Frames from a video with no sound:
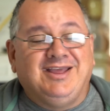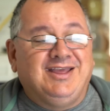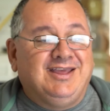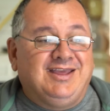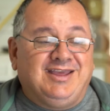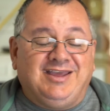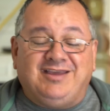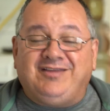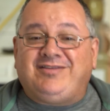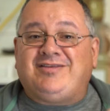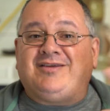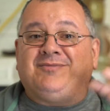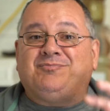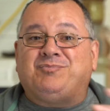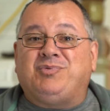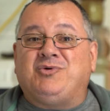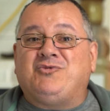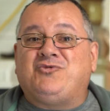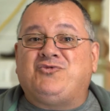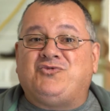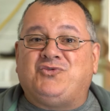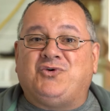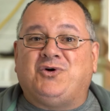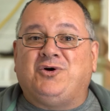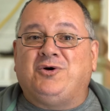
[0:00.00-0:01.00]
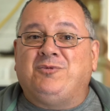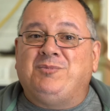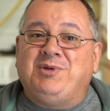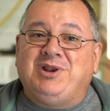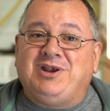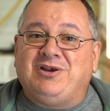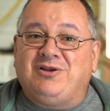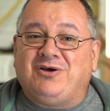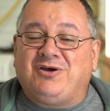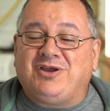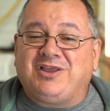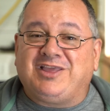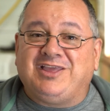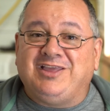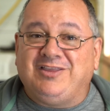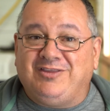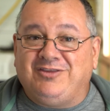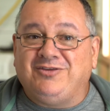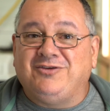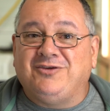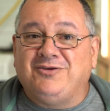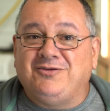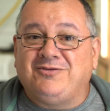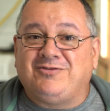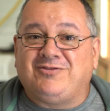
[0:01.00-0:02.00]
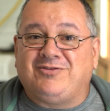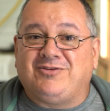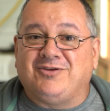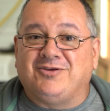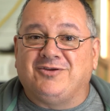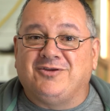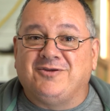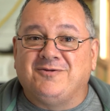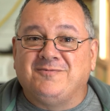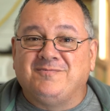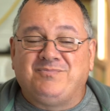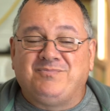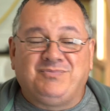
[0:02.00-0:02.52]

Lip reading: Is it performing like it used to?